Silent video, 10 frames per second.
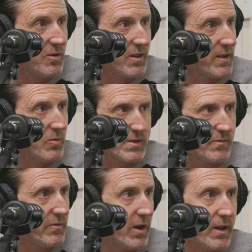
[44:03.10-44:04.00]
it
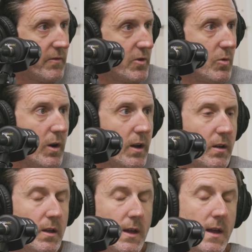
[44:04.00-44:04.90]
wasn't fun after a
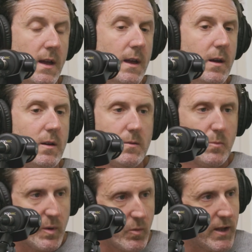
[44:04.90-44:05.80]
while,
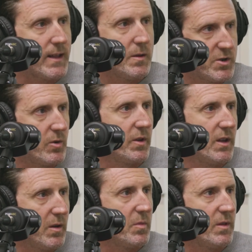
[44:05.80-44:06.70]
but we got to keep showing
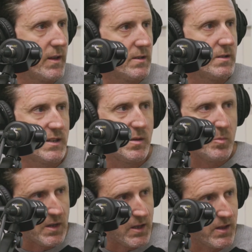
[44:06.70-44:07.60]
up. Yeah. Just
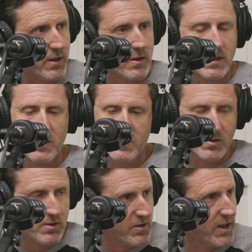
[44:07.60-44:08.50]
keep being there, and keep
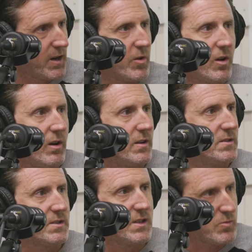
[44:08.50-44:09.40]
turning your camera on,
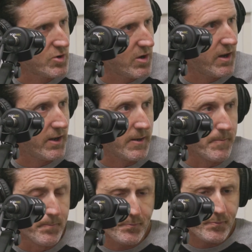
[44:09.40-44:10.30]
and just keep trying,
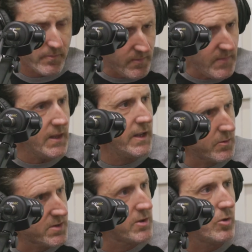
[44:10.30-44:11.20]
and
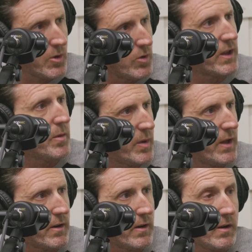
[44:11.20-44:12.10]
it slowly will get
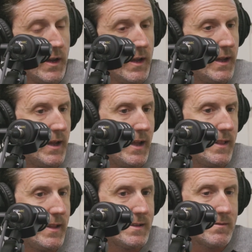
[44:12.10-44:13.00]
better.
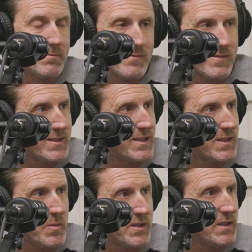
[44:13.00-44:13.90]
And then
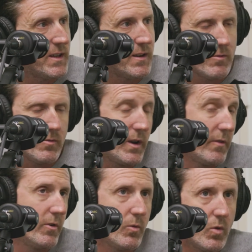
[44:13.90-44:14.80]
6 months later,
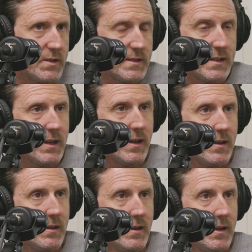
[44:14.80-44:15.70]
whatever it was in the
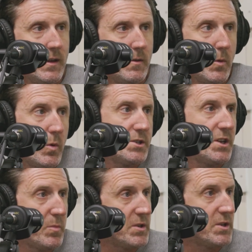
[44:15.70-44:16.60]
end, we won a
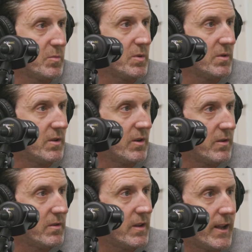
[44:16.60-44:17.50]
championship,
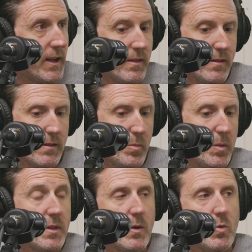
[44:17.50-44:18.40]
and the
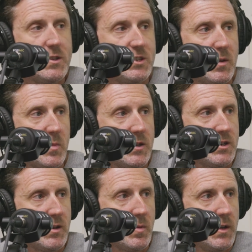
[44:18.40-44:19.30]
people that won the
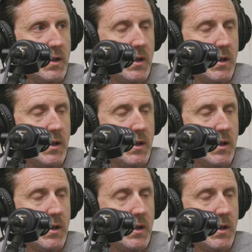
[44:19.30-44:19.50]
championship